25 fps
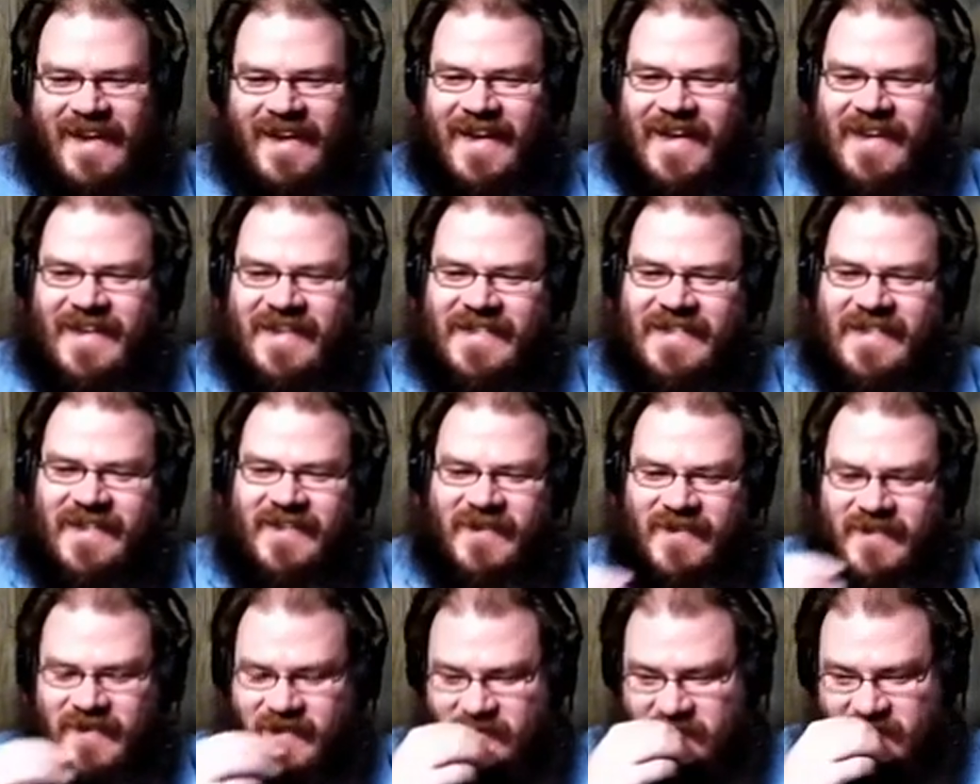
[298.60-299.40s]
So,
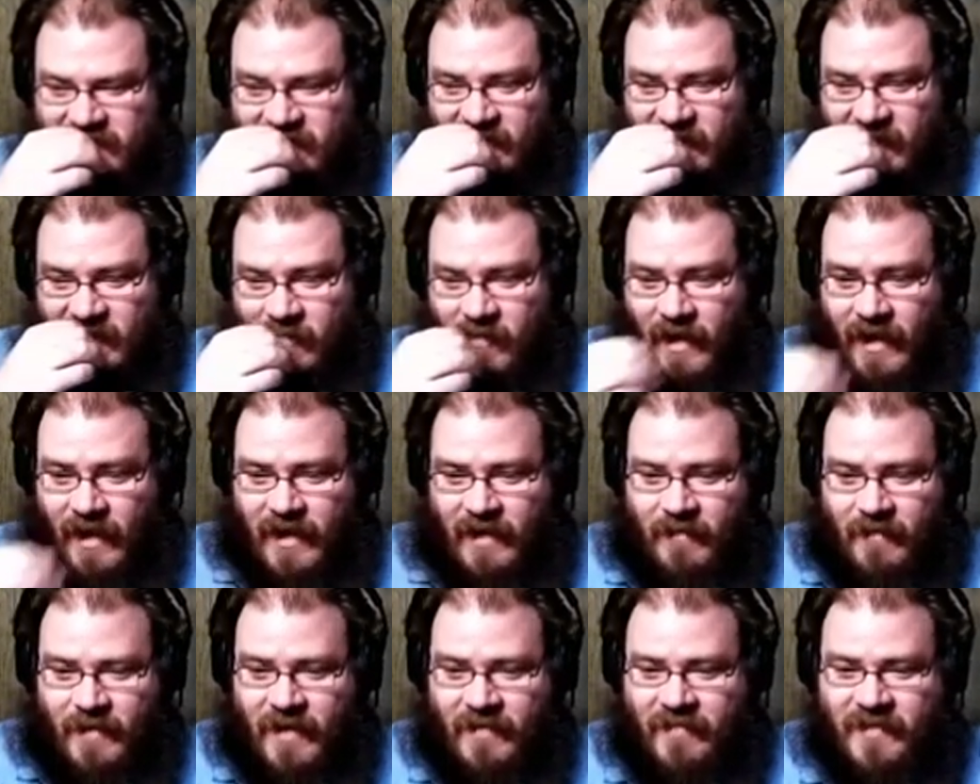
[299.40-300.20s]
I'm sorry, why I'm
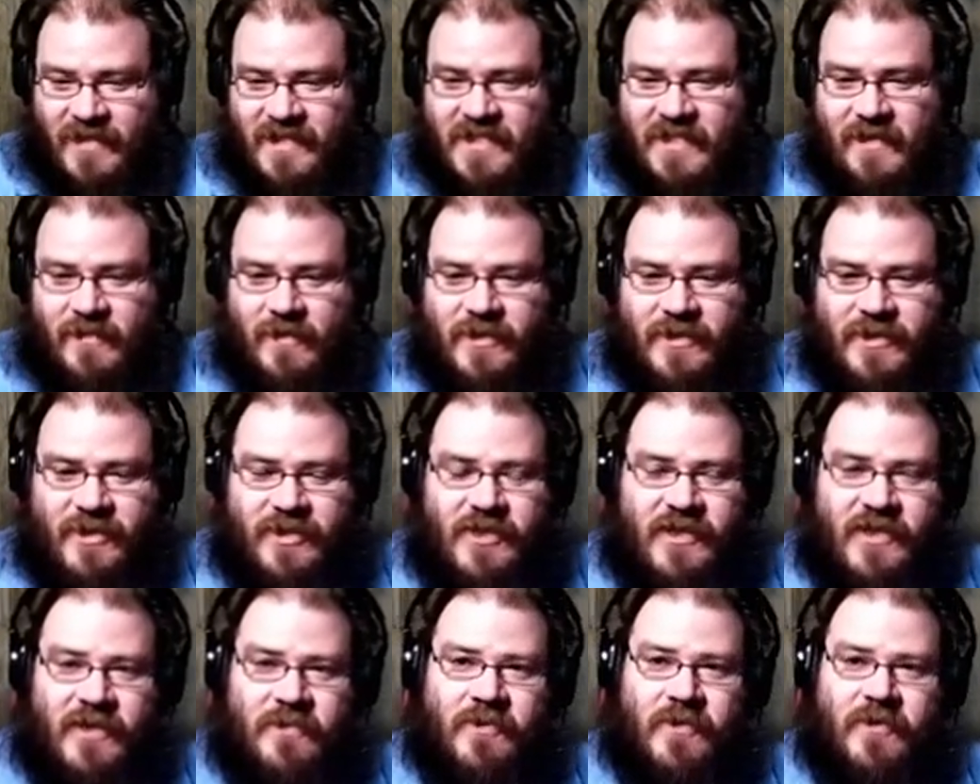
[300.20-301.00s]
having so much
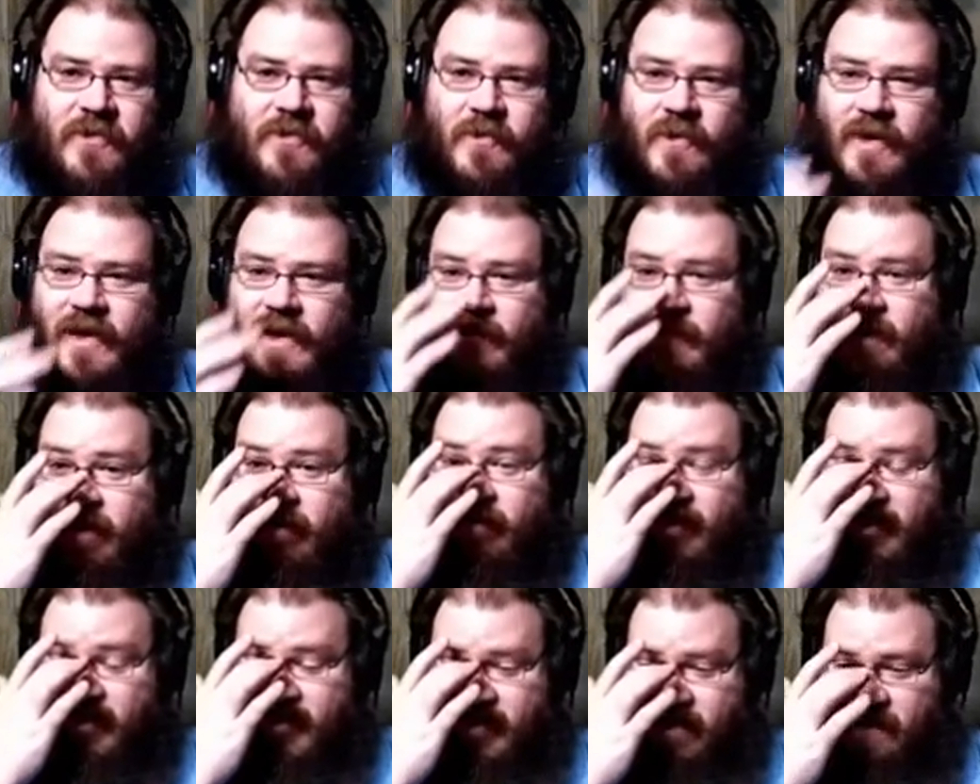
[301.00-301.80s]
trouble
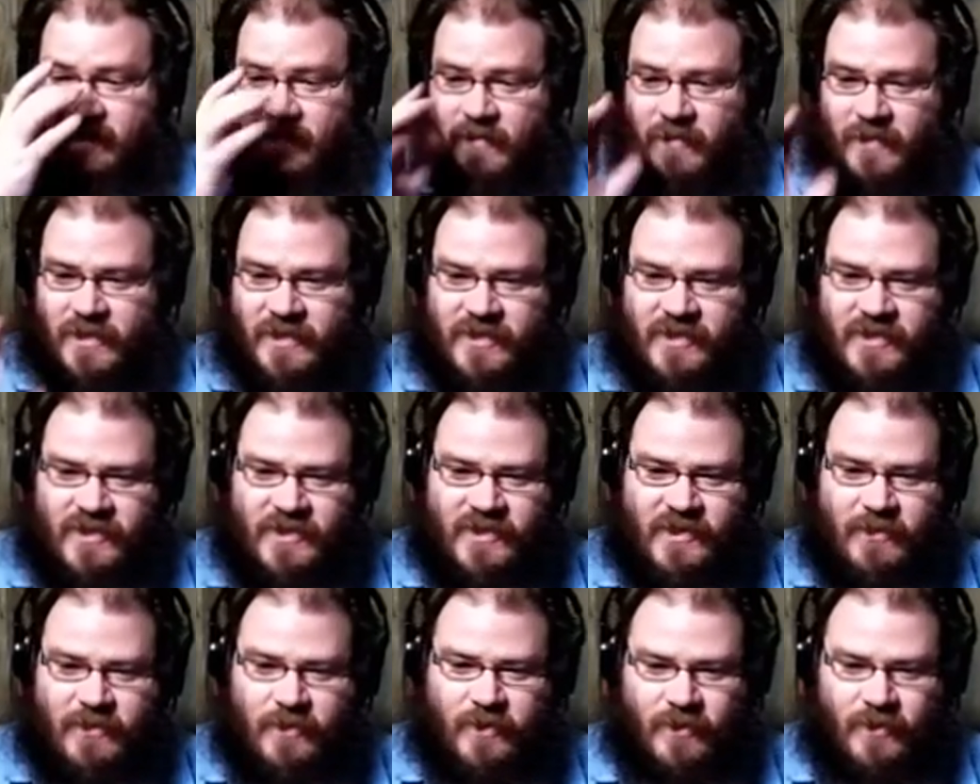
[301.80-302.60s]

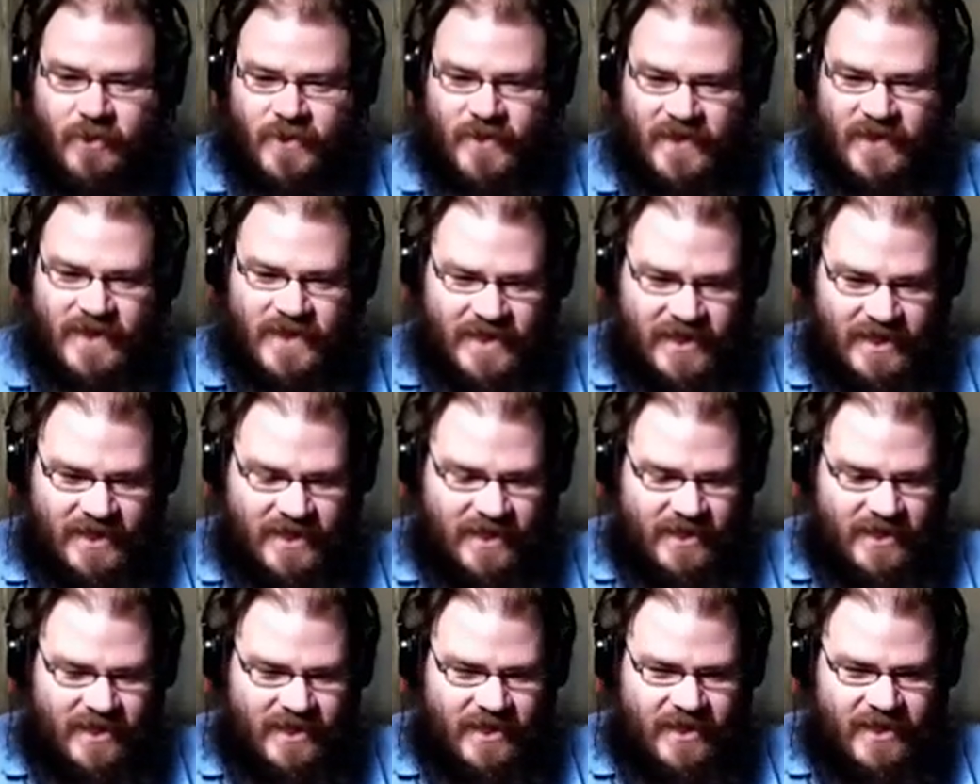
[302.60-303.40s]
with the
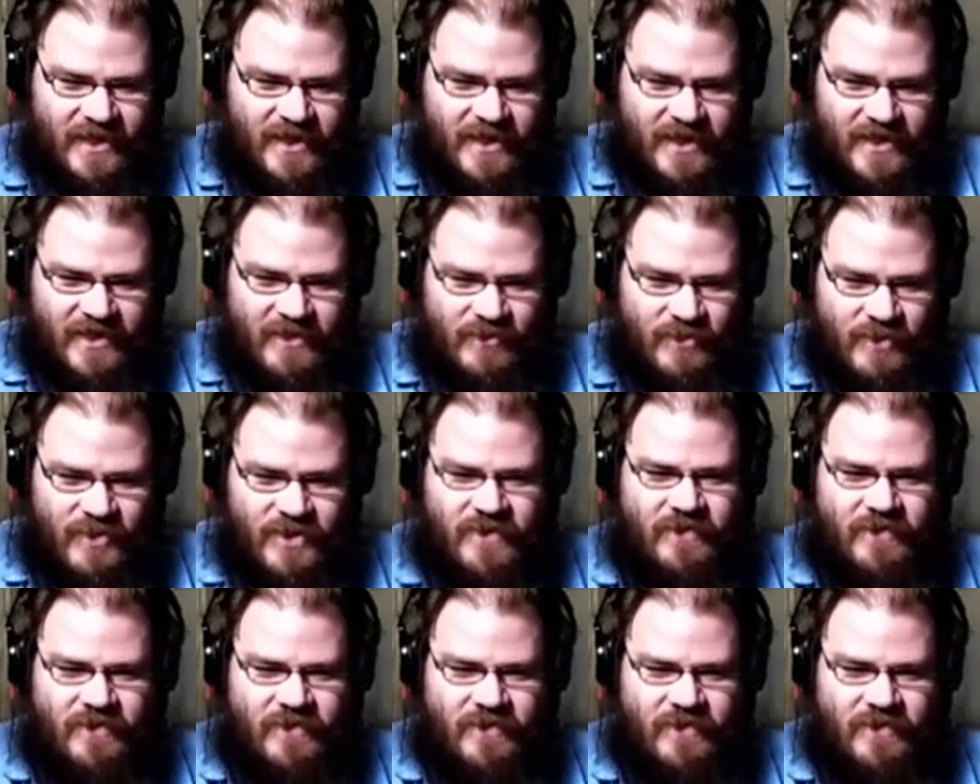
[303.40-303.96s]
with the